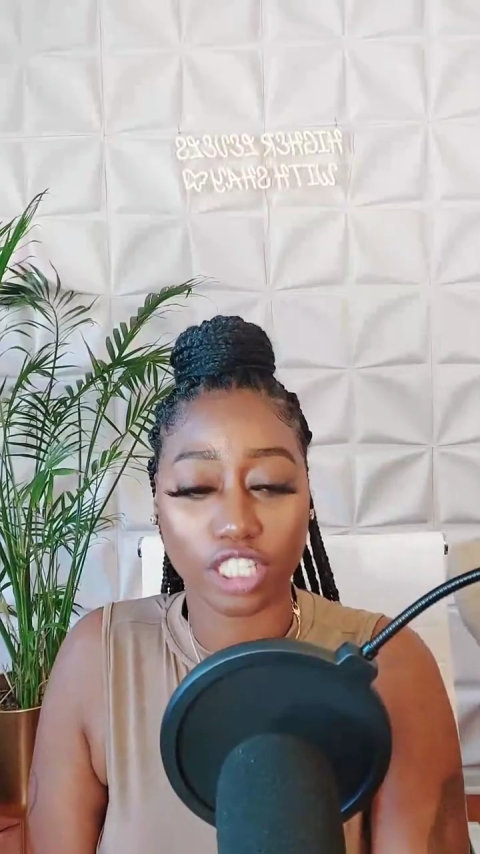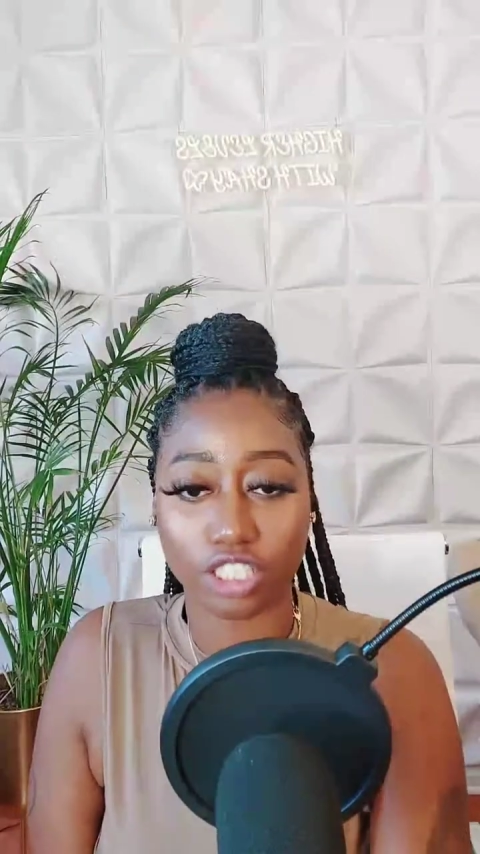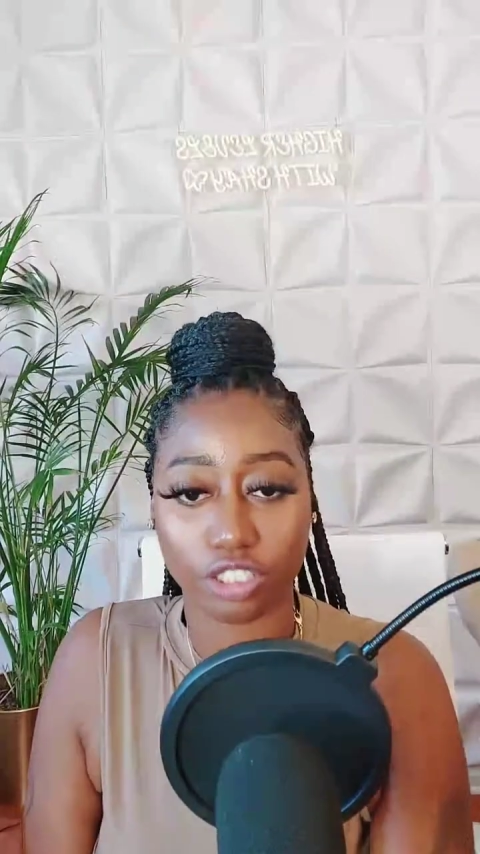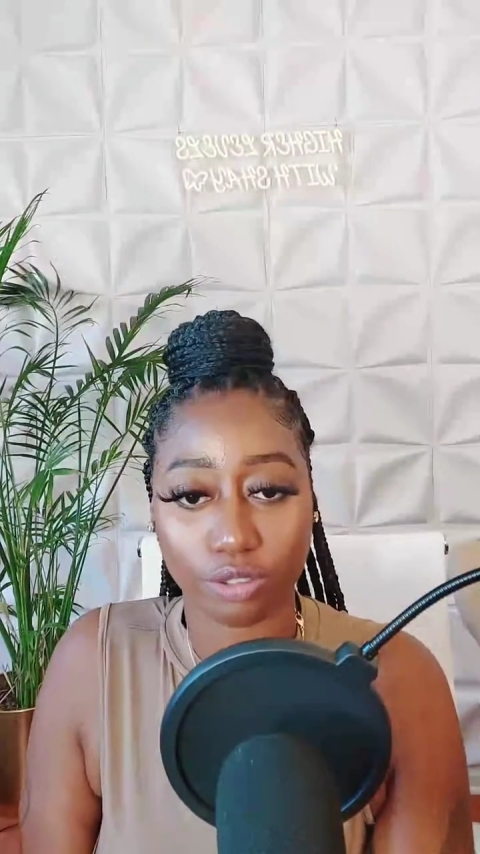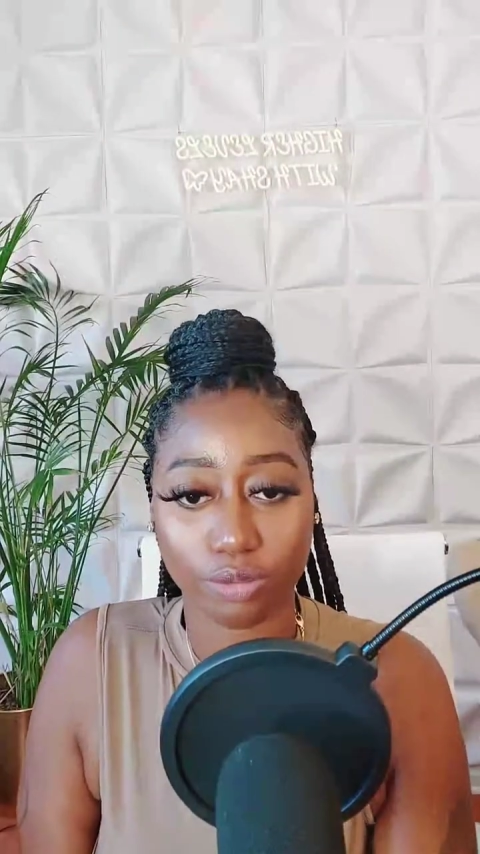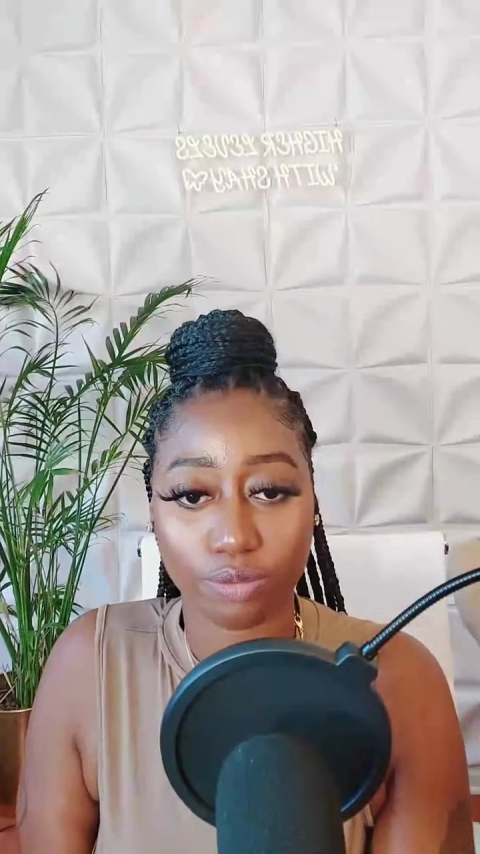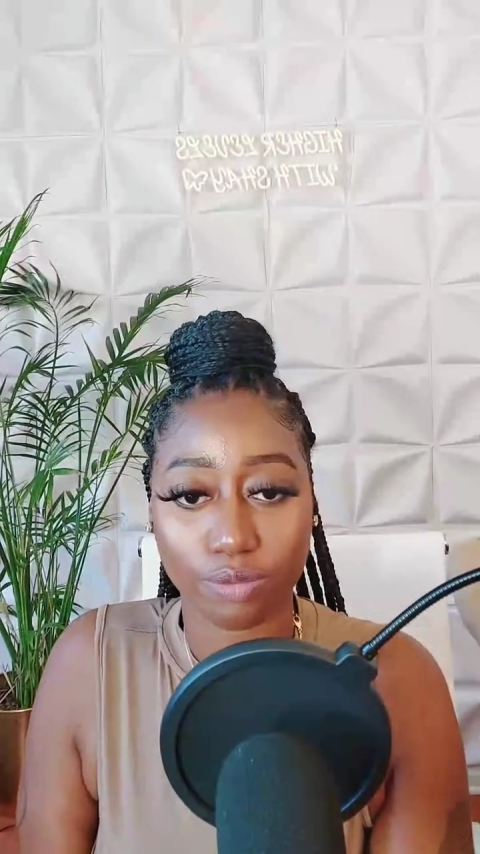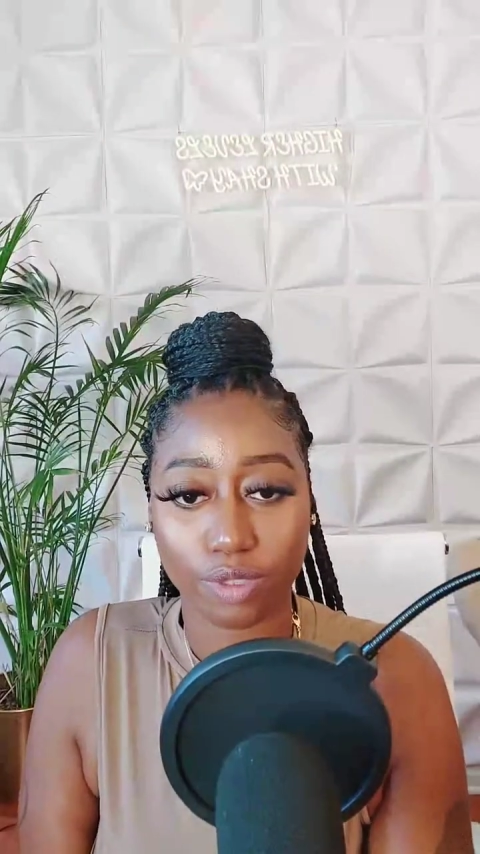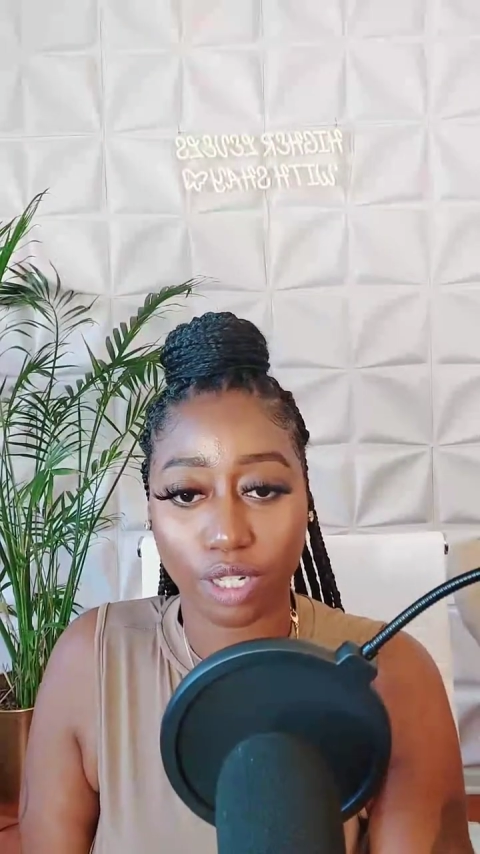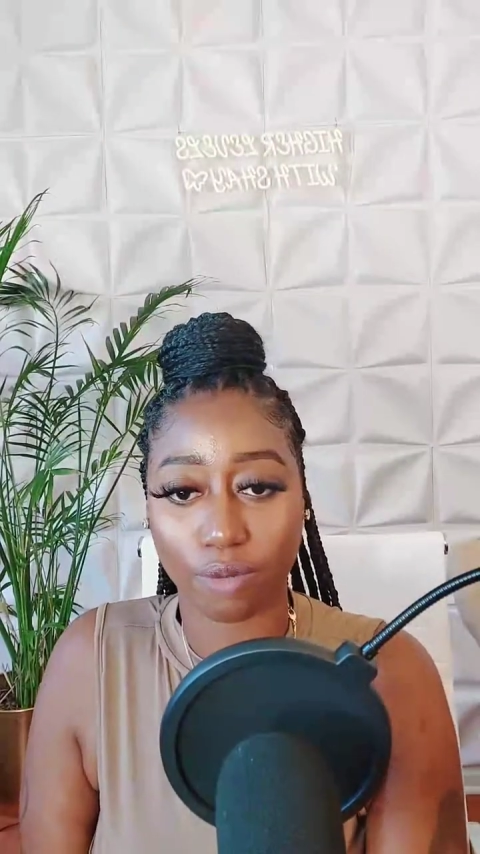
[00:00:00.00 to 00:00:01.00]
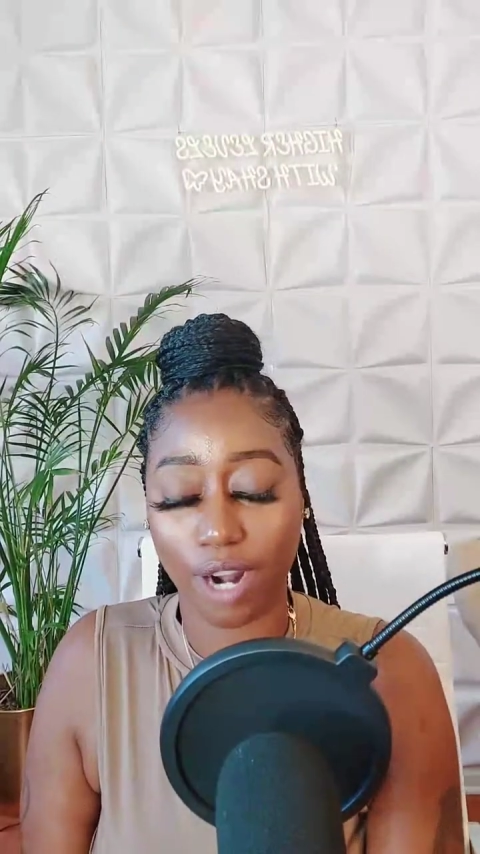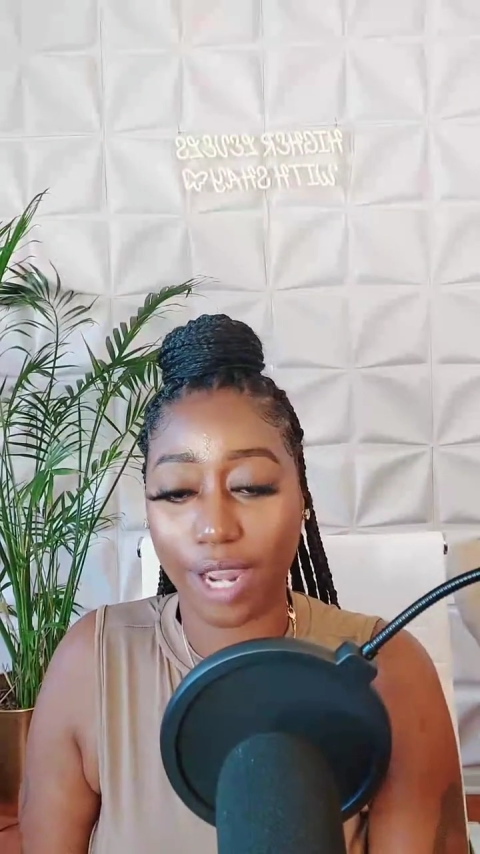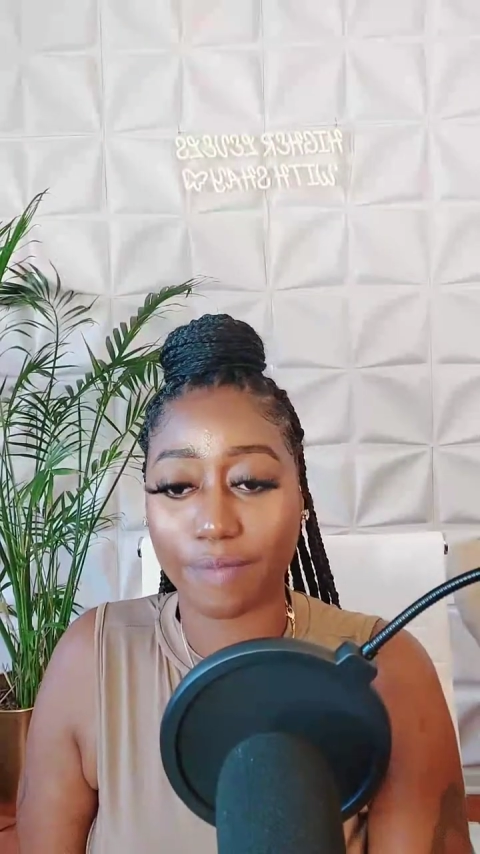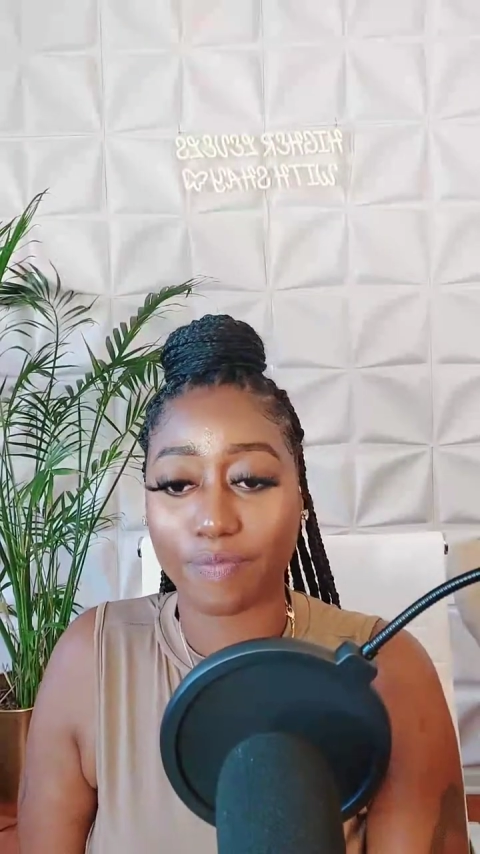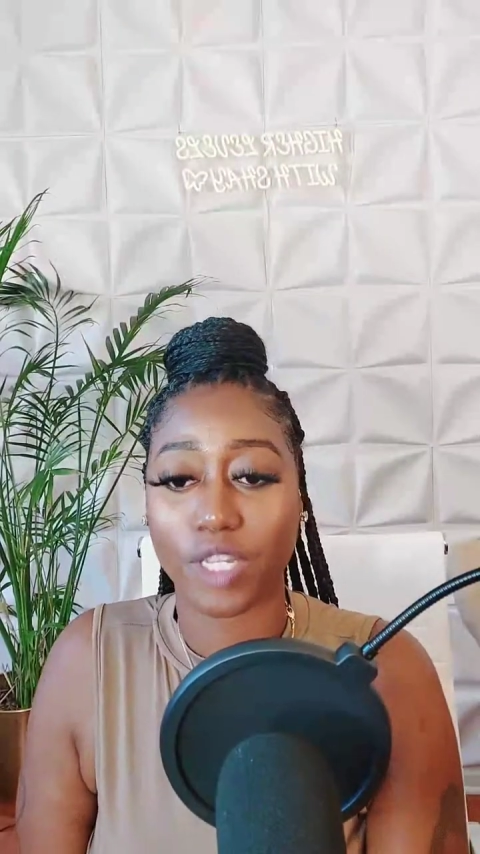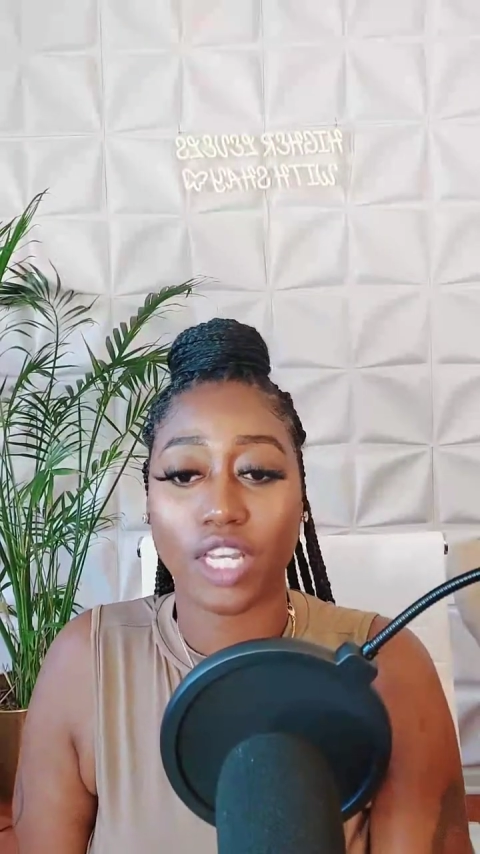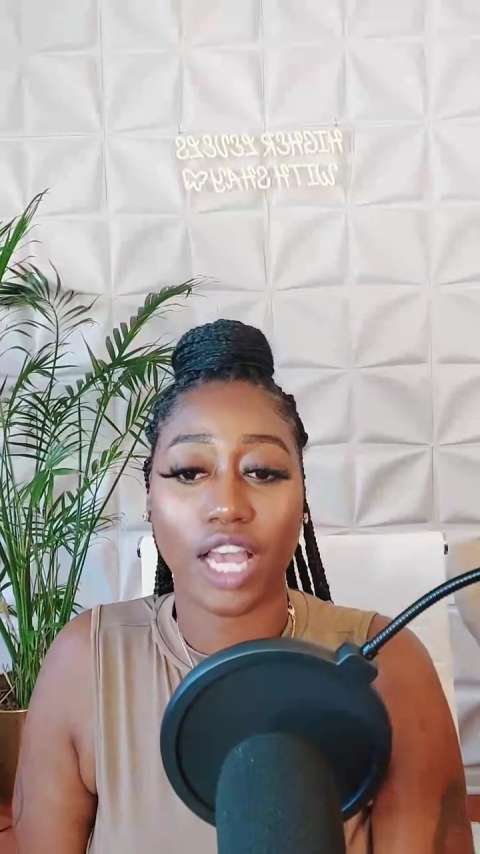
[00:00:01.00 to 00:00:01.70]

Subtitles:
issue. All right?